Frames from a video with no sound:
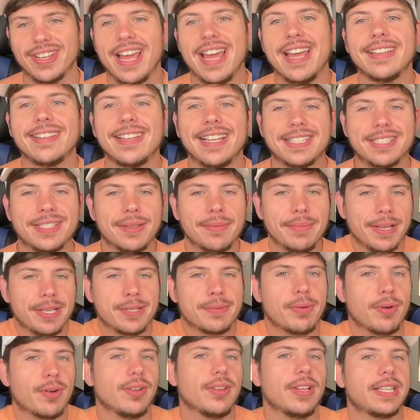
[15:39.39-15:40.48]
That's the best
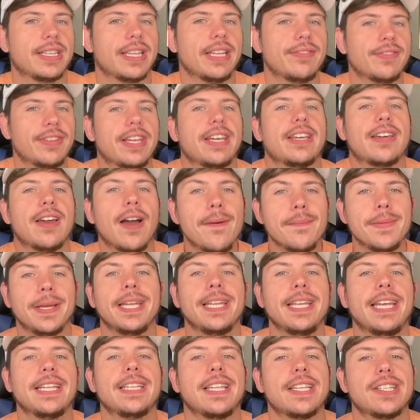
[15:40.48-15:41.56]
part. Like, if they come in
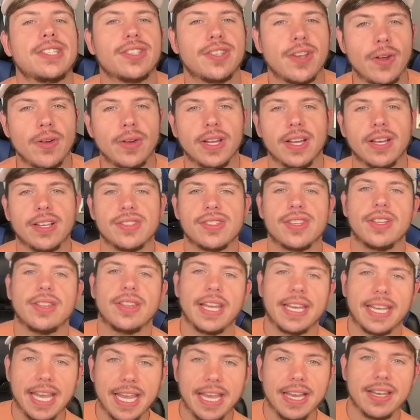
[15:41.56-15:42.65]
and they stoke us, they
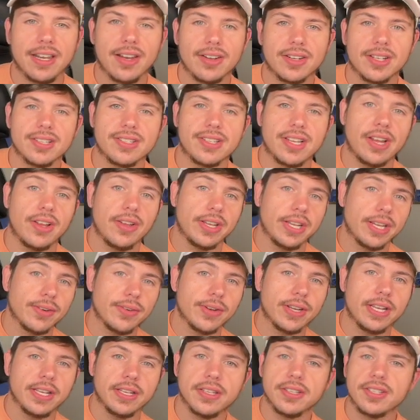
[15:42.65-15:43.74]
can't knock us out. Here he
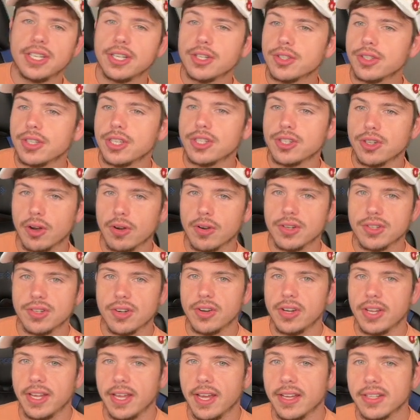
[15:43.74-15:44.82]
is. Here's the Charizard
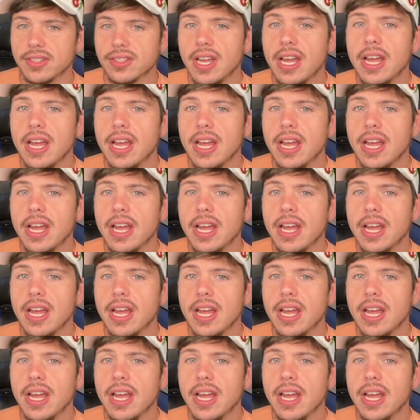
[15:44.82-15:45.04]
EX.